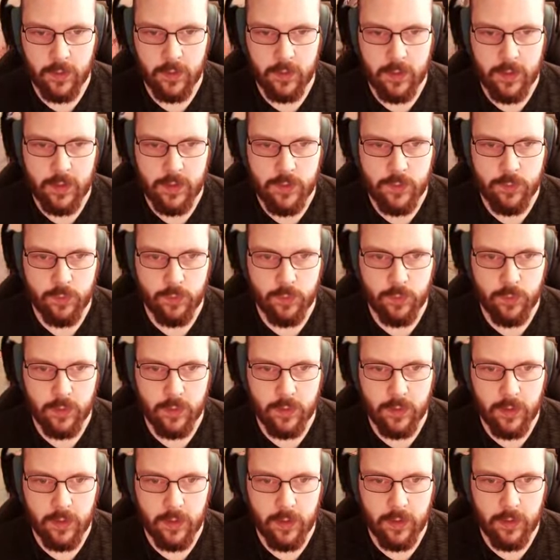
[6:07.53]
Yeah, that's
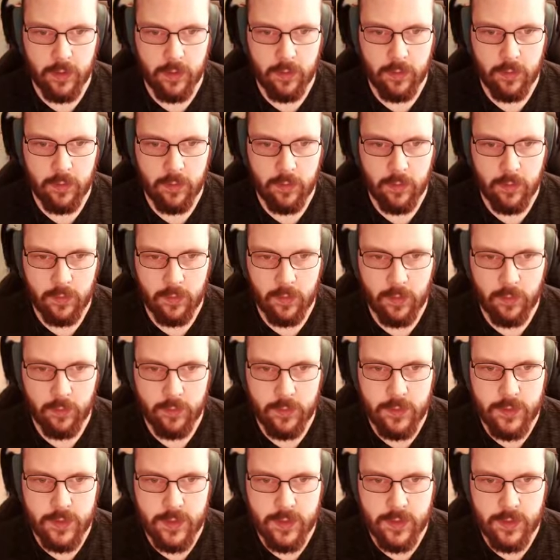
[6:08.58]
one guy. Now
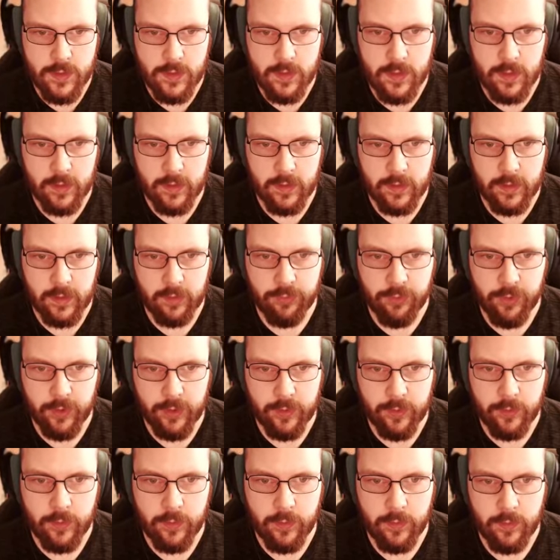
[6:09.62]
it's this little
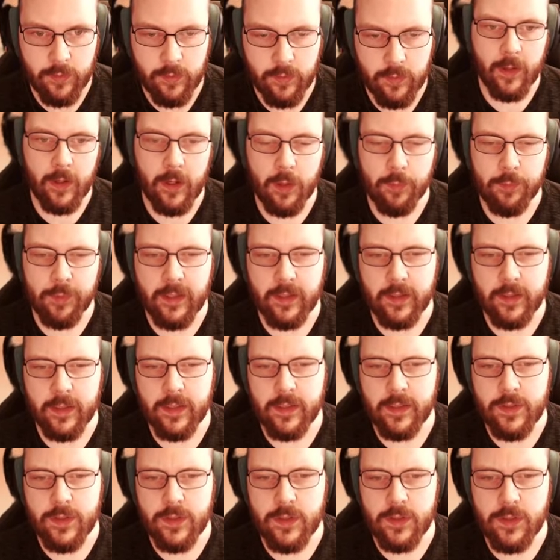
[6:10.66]
fucker. I mean,
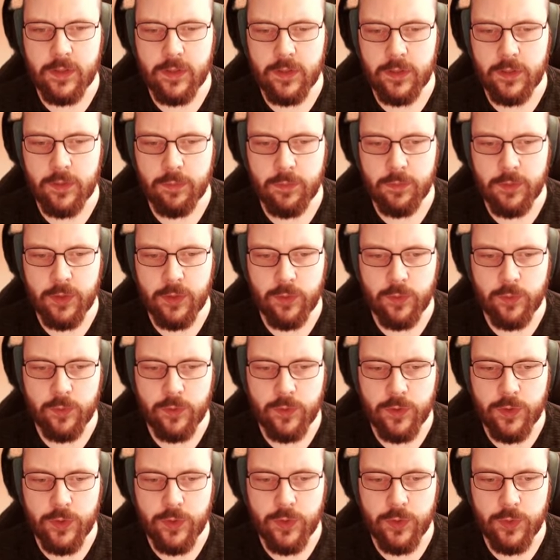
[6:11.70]
he's
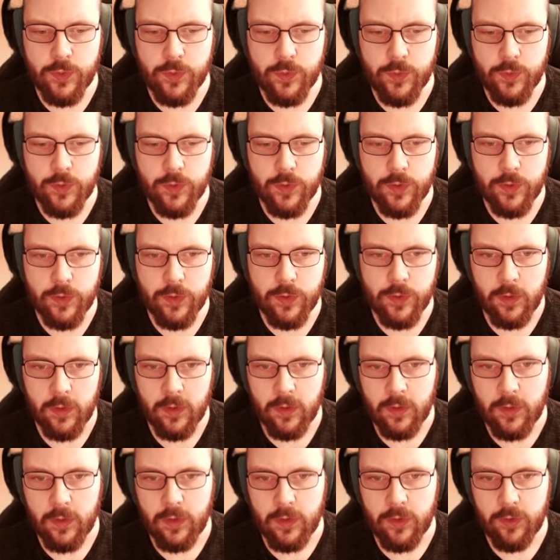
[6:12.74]
immune to
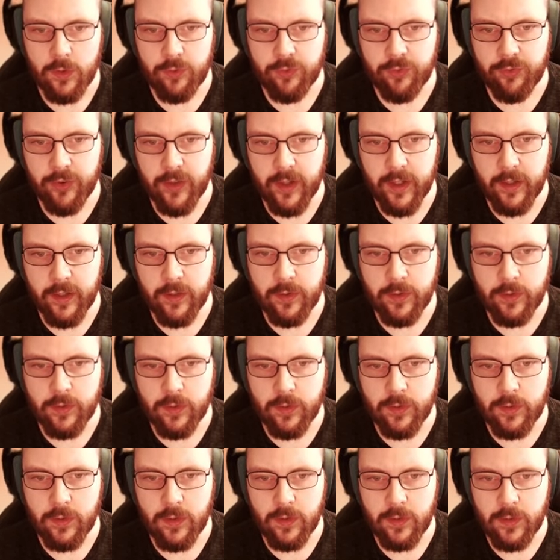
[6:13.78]
fire.
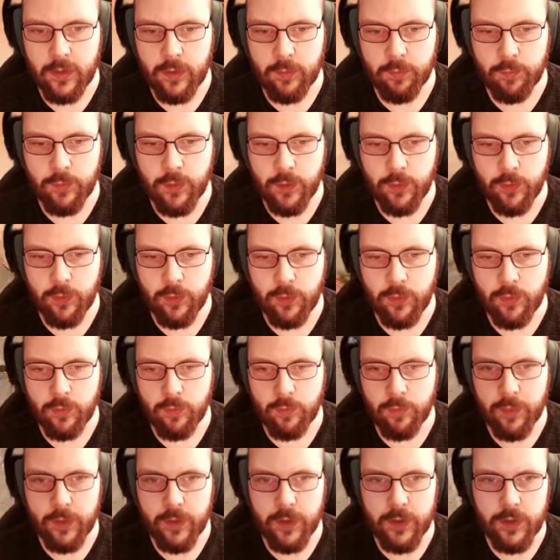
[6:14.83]
Not
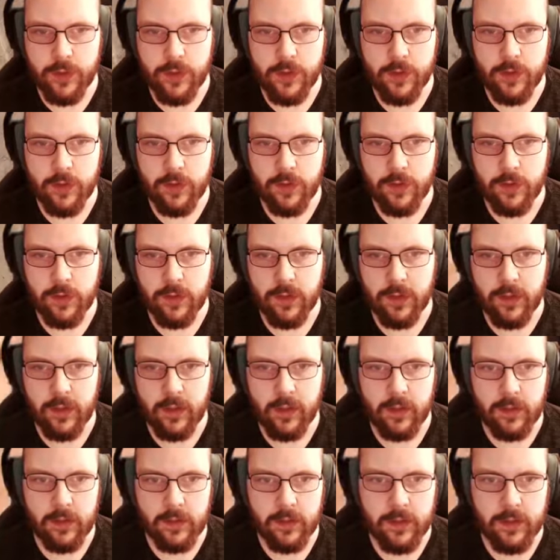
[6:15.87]
immune, but yeah.
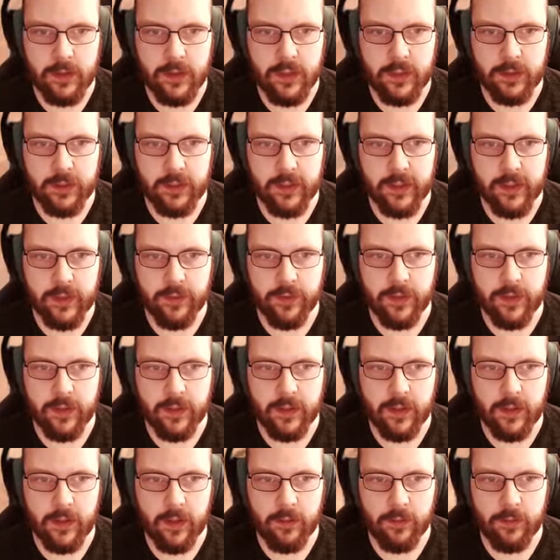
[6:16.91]
Actually, I think
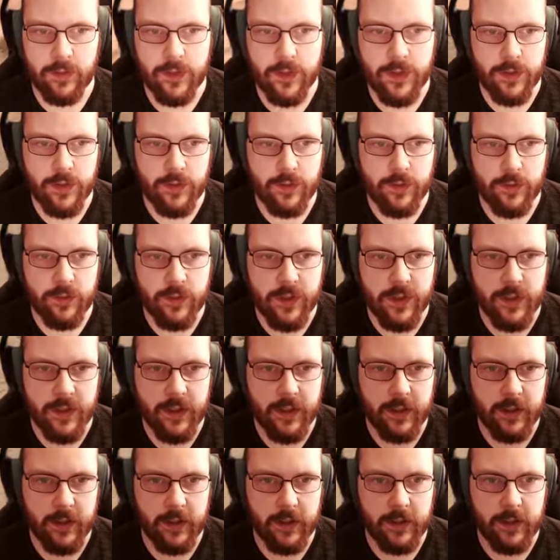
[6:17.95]
that I'm just gonna risk
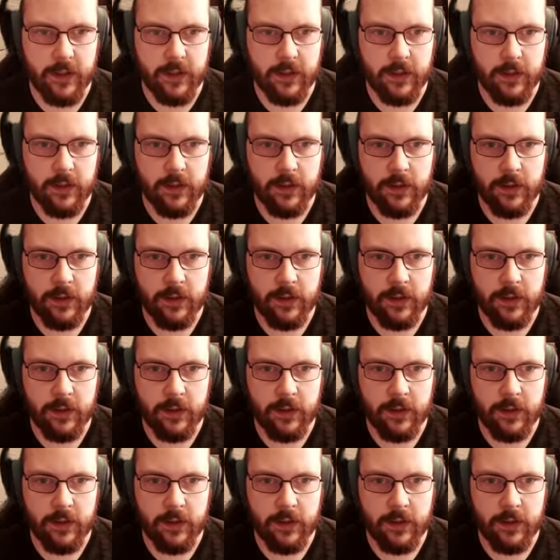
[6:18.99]
it a little.